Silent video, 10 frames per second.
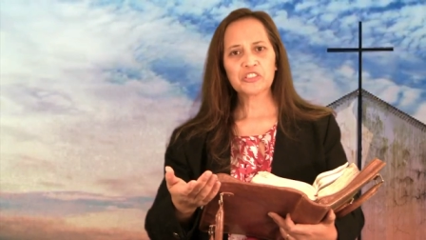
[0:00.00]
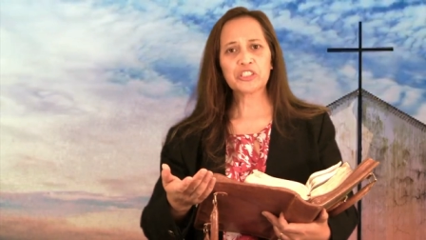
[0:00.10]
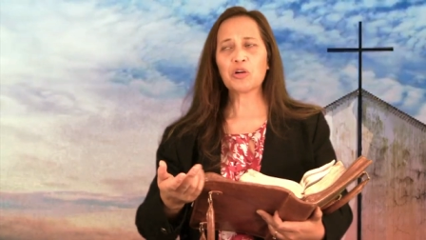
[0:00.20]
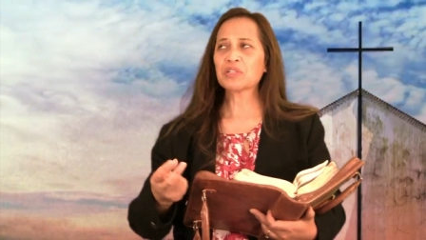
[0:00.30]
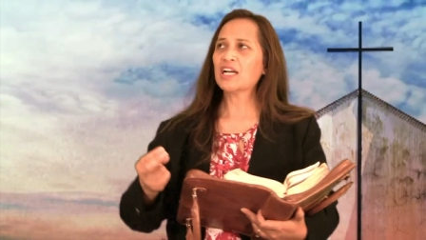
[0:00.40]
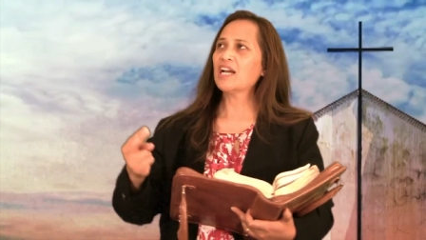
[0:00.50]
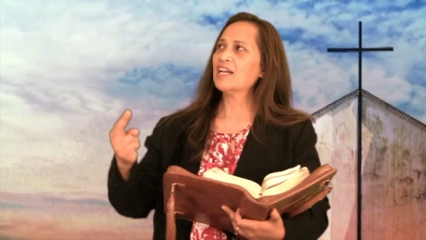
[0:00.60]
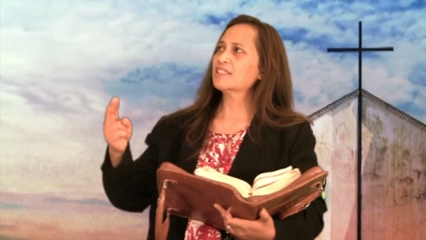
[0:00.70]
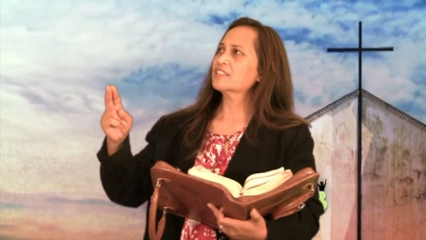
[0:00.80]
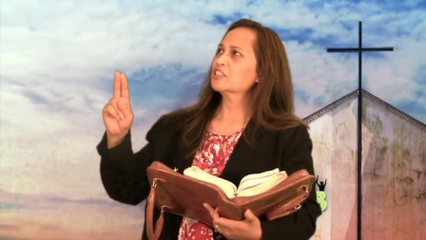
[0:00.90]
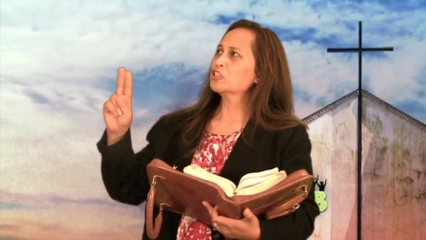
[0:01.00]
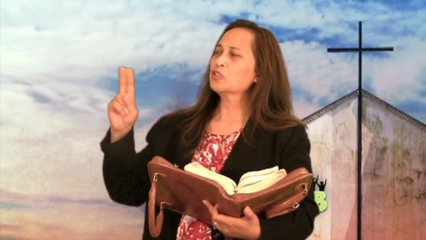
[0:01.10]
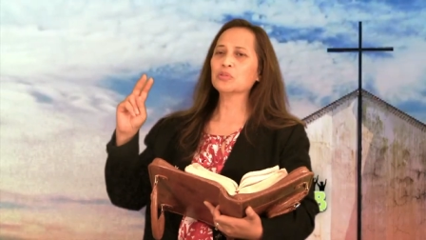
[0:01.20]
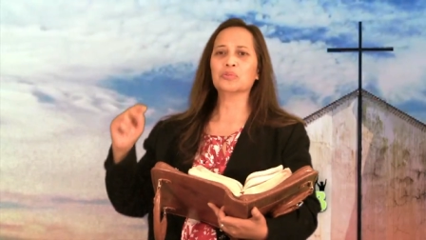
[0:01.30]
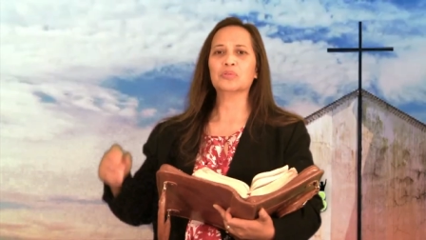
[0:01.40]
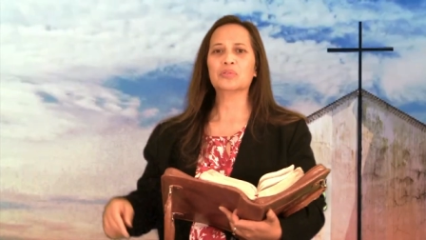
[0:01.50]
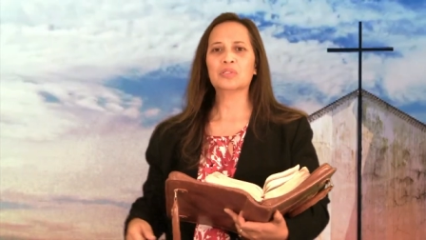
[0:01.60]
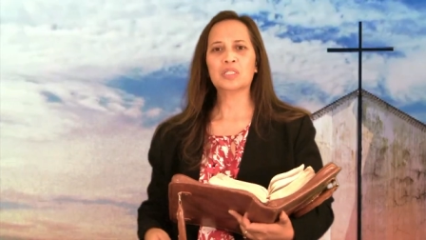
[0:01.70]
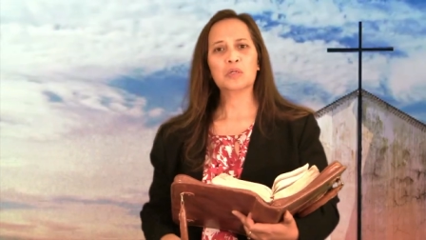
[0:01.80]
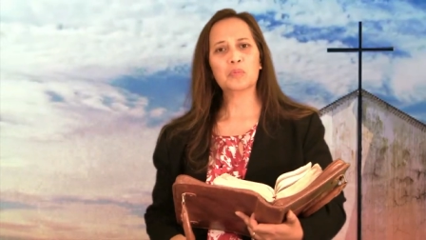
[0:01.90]
Jonah had two
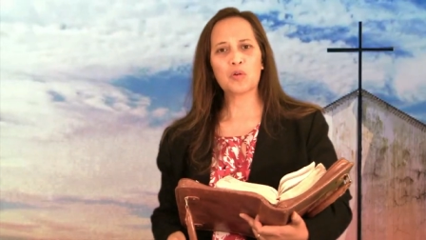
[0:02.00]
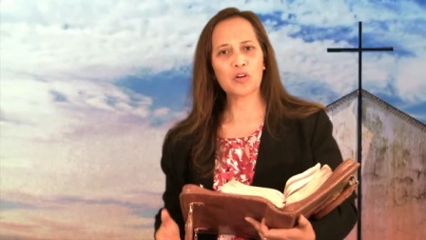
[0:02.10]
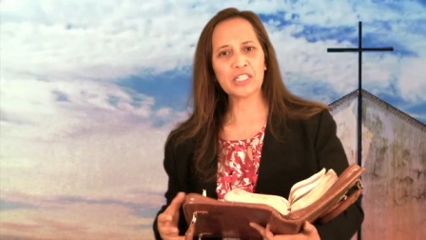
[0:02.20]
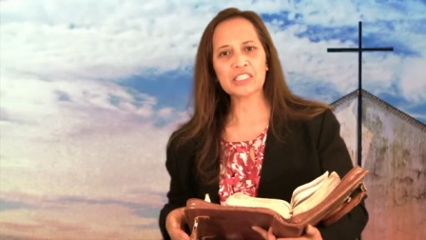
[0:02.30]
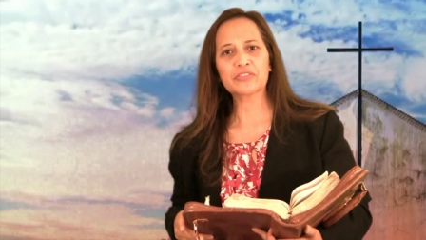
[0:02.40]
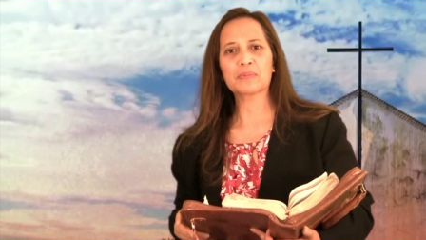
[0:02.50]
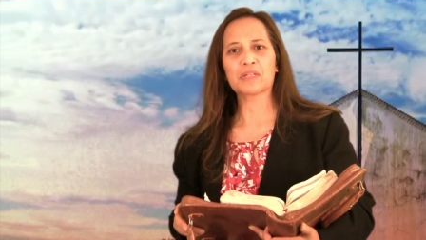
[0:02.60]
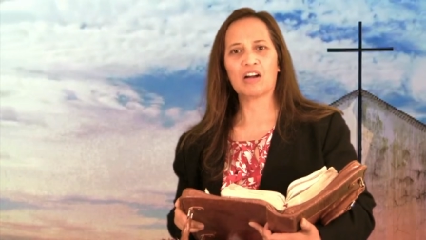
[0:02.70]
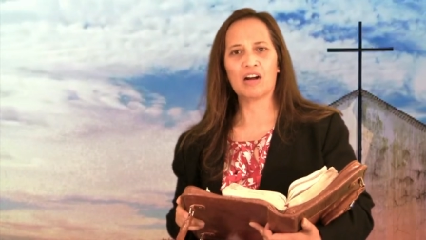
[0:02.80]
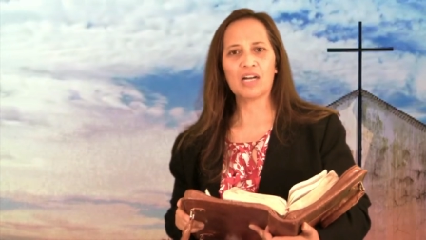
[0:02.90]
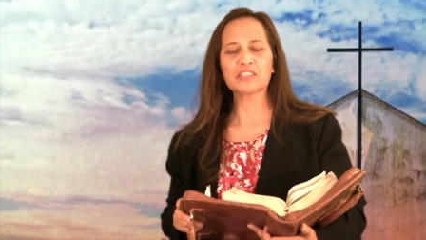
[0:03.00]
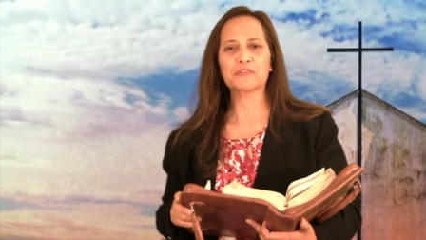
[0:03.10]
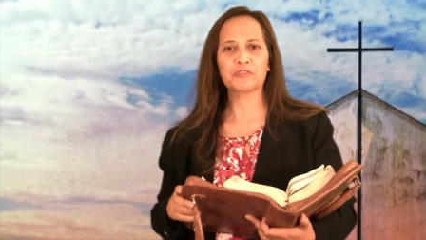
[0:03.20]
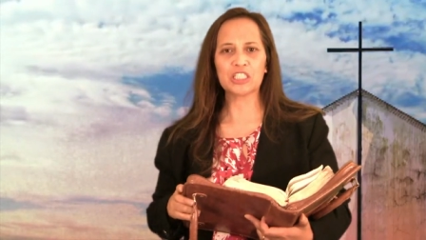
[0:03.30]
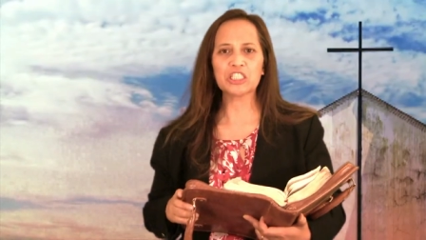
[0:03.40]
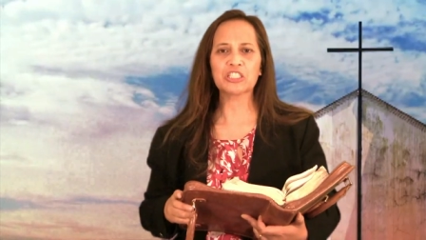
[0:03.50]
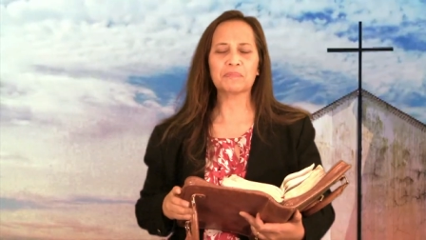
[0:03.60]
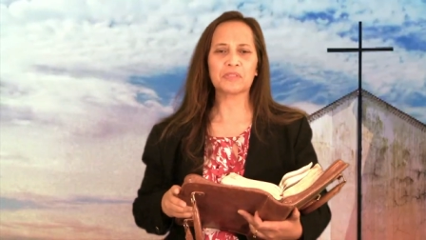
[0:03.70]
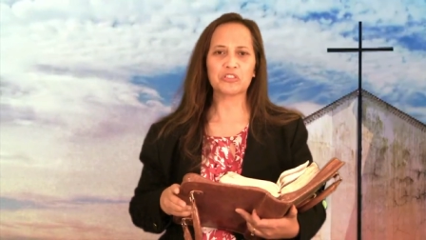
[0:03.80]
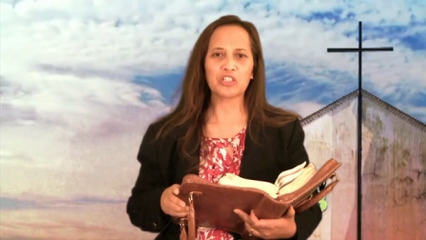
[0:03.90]
warnings from God to finish up the